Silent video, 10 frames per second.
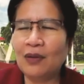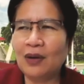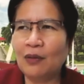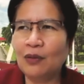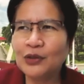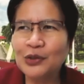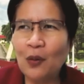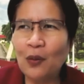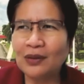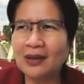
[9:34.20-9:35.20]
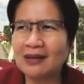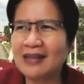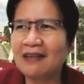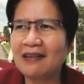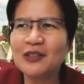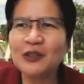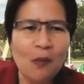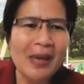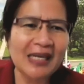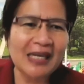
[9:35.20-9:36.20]
also, there are so
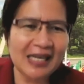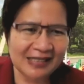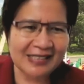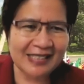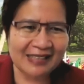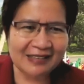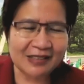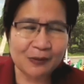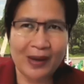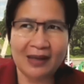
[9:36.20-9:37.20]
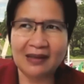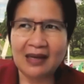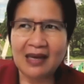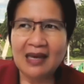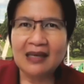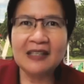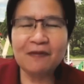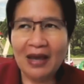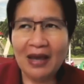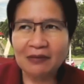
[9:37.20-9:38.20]
many incidents when, in
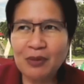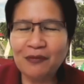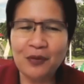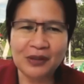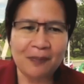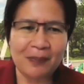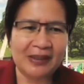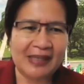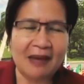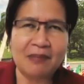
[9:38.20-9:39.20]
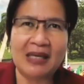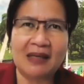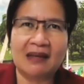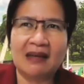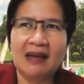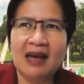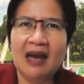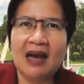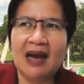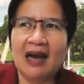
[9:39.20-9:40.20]
fact, before the pandemic,
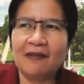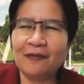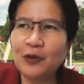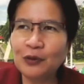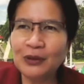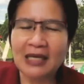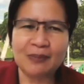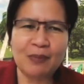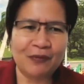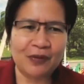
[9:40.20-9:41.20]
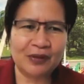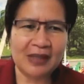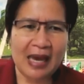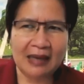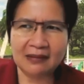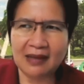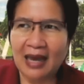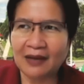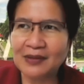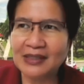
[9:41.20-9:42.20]
a few days before that,
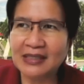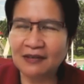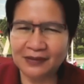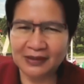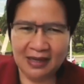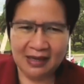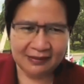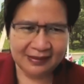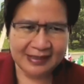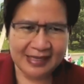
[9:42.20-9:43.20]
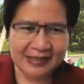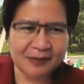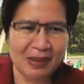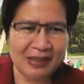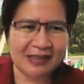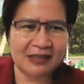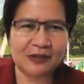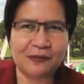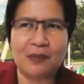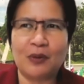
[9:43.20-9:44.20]
I received a text
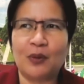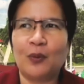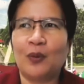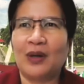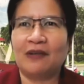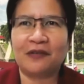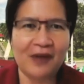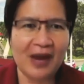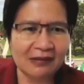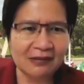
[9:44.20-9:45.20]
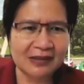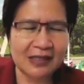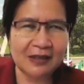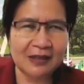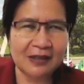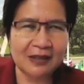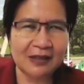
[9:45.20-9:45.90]
message from one of our faculty who said,